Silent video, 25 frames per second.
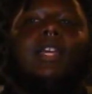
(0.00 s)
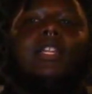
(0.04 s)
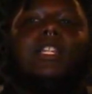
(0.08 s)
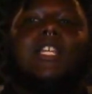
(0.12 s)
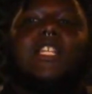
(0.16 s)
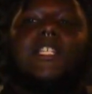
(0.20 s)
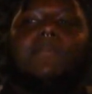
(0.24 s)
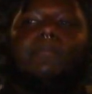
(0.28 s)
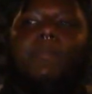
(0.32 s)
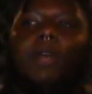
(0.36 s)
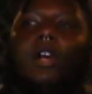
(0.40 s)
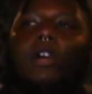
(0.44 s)

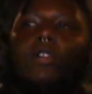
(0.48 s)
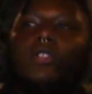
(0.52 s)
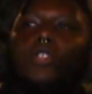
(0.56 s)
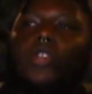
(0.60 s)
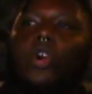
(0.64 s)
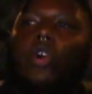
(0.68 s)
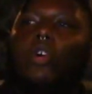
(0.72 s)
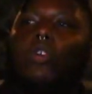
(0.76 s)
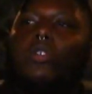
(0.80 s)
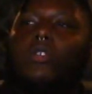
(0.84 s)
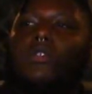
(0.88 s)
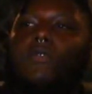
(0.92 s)
This bell
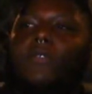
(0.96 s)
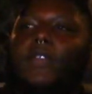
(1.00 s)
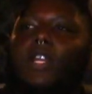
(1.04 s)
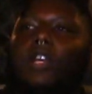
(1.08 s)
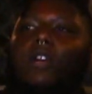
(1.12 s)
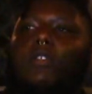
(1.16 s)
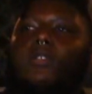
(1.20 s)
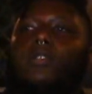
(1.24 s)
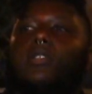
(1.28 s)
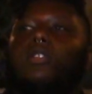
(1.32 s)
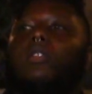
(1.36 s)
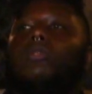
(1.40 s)
tolls for
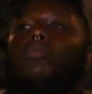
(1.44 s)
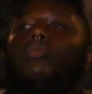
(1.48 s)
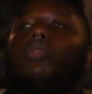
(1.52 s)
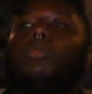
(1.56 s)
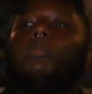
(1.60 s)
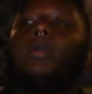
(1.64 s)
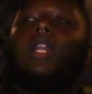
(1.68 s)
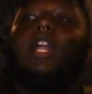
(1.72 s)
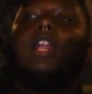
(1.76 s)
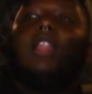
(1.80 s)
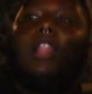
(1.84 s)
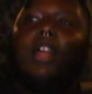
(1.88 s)
the ghost of the
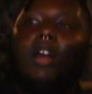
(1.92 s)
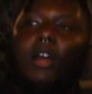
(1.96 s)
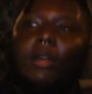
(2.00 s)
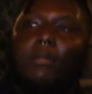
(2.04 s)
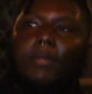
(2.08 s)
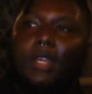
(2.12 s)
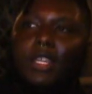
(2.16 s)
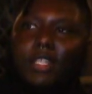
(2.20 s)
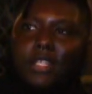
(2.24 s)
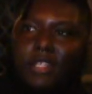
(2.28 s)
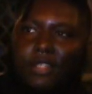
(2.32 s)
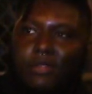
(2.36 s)
woman I
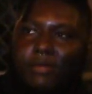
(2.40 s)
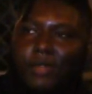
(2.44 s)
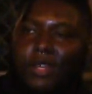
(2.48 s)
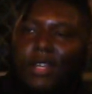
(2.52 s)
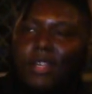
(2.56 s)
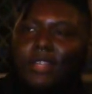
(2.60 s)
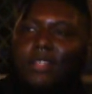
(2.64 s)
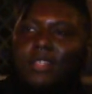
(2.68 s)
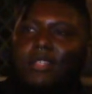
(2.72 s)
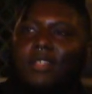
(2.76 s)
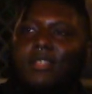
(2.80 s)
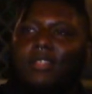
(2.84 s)
love, may she
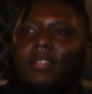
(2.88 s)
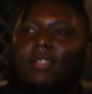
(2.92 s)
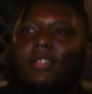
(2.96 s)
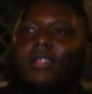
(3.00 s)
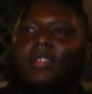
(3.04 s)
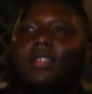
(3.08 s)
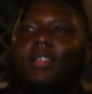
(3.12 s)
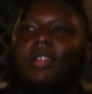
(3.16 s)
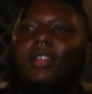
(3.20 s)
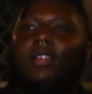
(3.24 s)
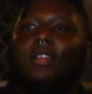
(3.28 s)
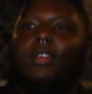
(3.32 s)
rest.
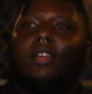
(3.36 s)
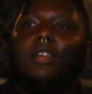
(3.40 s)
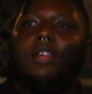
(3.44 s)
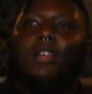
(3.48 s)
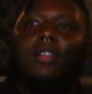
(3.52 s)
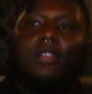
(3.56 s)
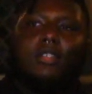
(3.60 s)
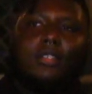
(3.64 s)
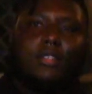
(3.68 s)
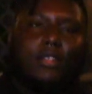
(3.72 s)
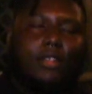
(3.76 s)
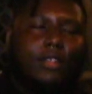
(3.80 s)

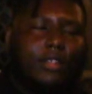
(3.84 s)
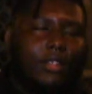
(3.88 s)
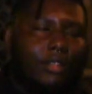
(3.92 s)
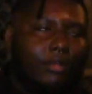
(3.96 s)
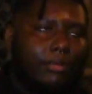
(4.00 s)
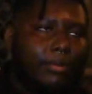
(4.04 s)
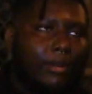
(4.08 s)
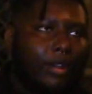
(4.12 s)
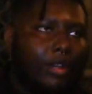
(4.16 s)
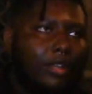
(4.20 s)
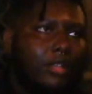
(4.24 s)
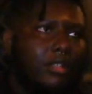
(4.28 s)
Here's to your
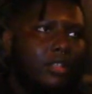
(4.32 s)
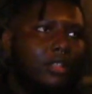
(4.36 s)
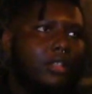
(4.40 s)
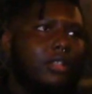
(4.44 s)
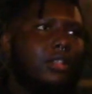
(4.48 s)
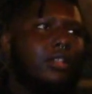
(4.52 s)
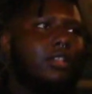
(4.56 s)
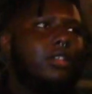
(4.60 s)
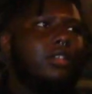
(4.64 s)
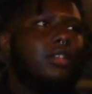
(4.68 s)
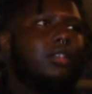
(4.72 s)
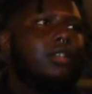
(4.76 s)
departure,
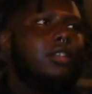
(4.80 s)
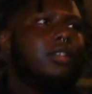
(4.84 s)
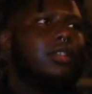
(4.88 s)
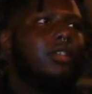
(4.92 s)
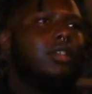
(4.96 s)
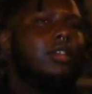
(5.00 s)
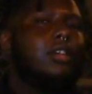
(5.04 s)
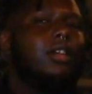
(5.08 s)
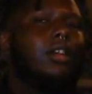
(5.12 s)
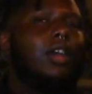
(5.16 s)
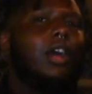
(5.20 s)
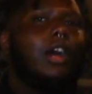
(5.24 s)

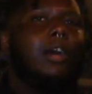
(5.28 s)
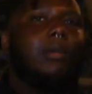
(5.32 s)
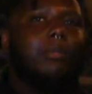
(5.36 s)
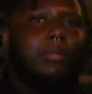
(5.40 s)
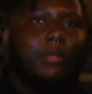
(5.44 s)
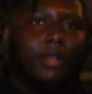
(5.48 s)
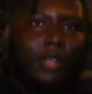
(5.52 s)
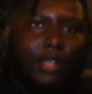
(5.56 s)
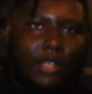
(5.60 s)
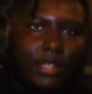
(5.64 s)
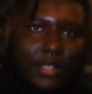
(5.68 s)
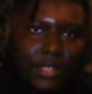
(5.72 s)
God
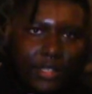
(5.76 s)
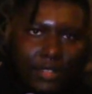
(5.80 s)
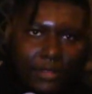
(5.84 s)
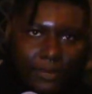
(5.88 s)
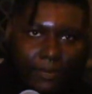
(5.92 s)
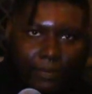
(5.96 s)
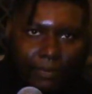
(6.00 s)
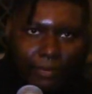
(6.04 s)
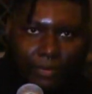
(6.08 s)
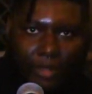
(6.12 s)
bless.